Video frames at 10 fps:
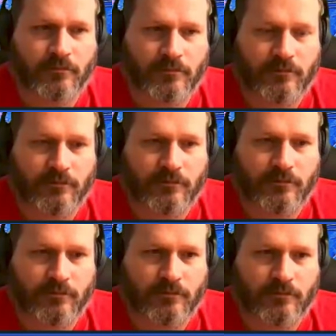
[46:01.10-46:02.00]

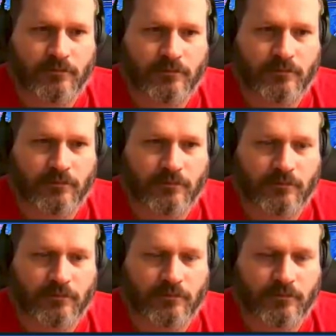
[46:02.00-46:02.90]

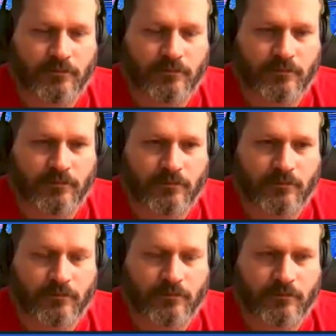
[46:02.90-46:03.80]

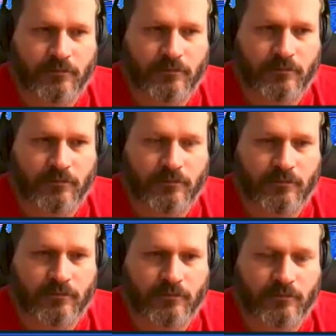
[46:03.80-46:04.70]

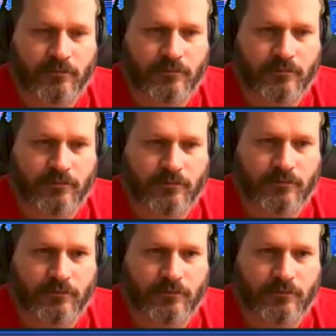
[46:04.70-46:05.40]
(silent)